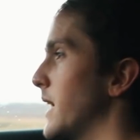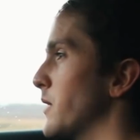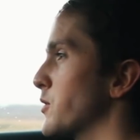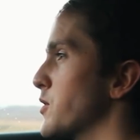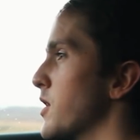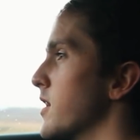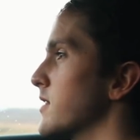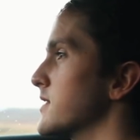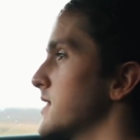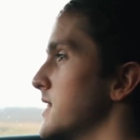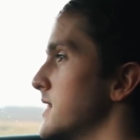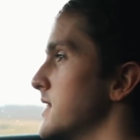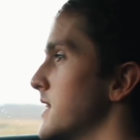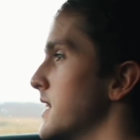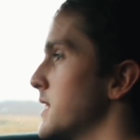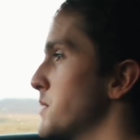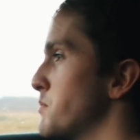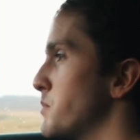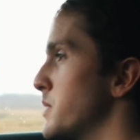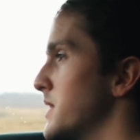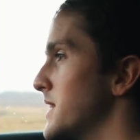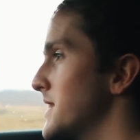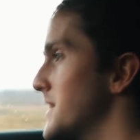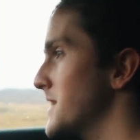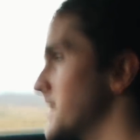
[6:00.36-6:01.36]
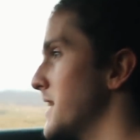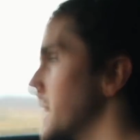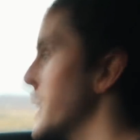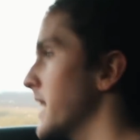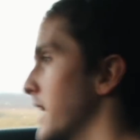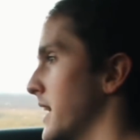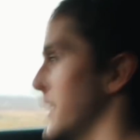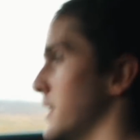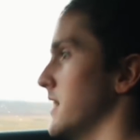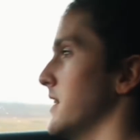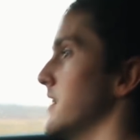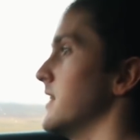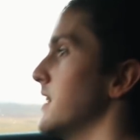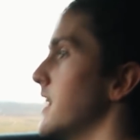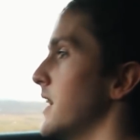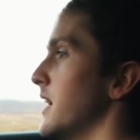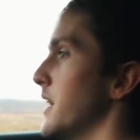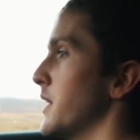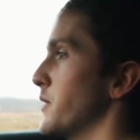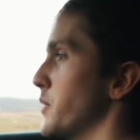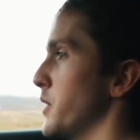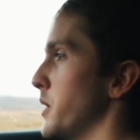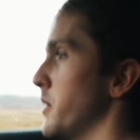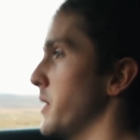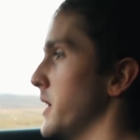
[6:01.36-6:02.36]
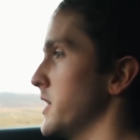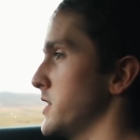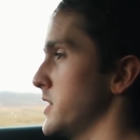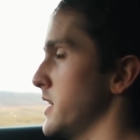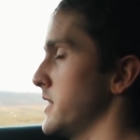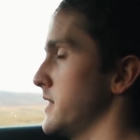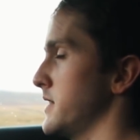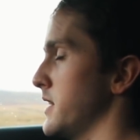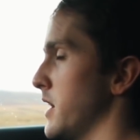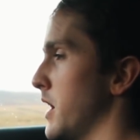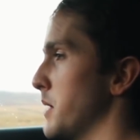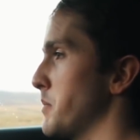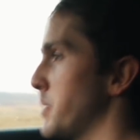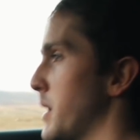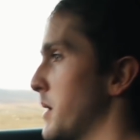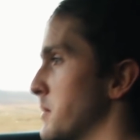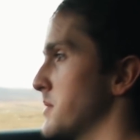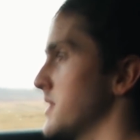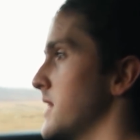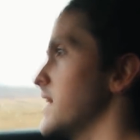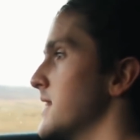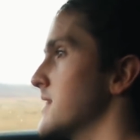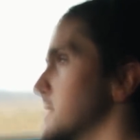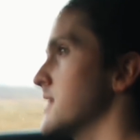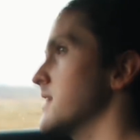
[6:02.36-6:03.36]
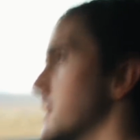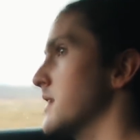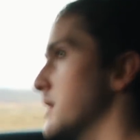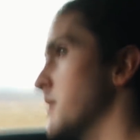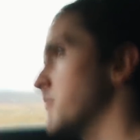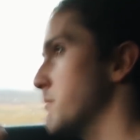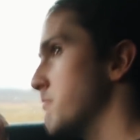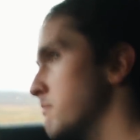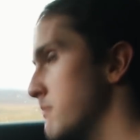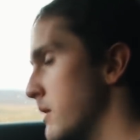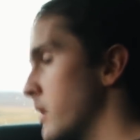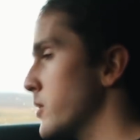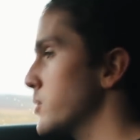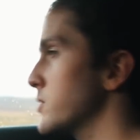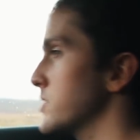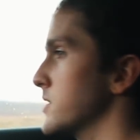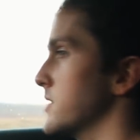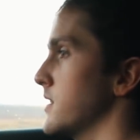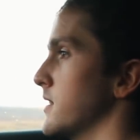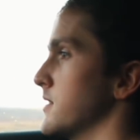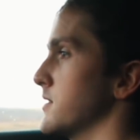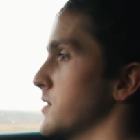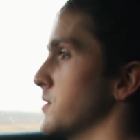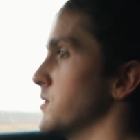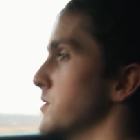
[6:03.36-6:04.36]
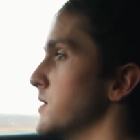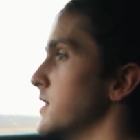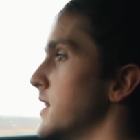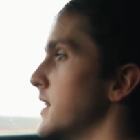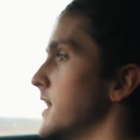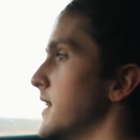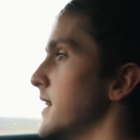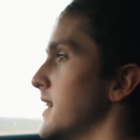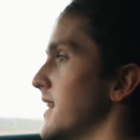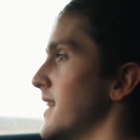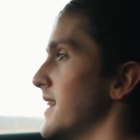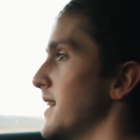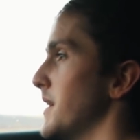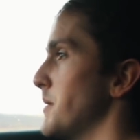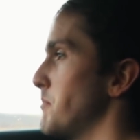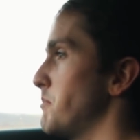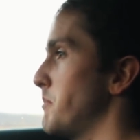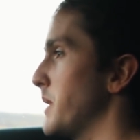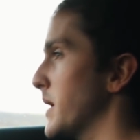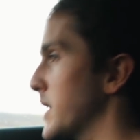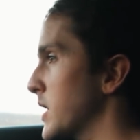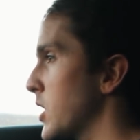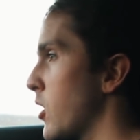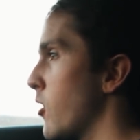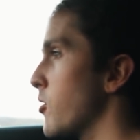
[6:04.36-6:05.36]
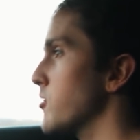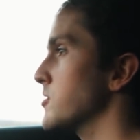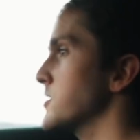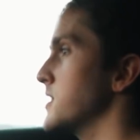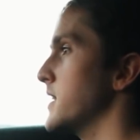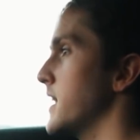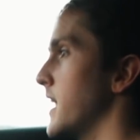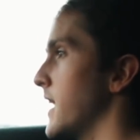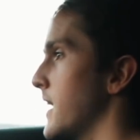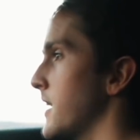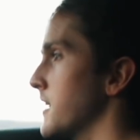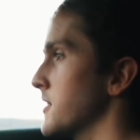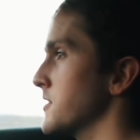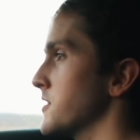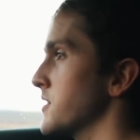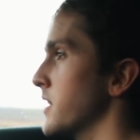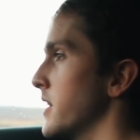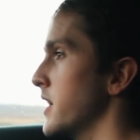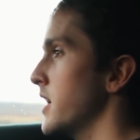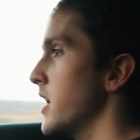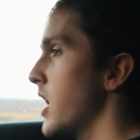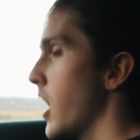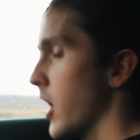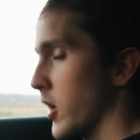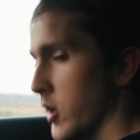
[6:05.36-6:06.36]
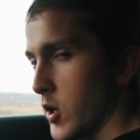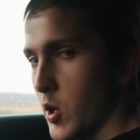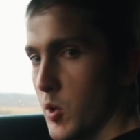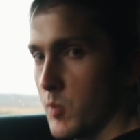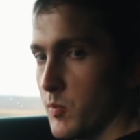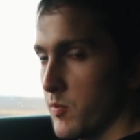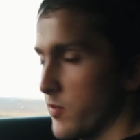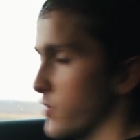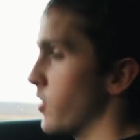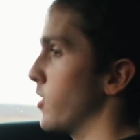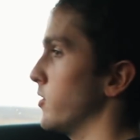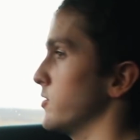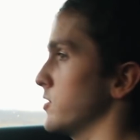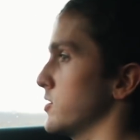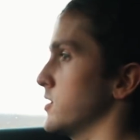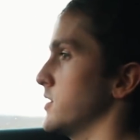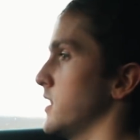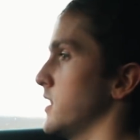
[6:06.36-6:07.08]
granted, this particular 308 GTI perhaps isn't the most subtle because it has a coupe franche.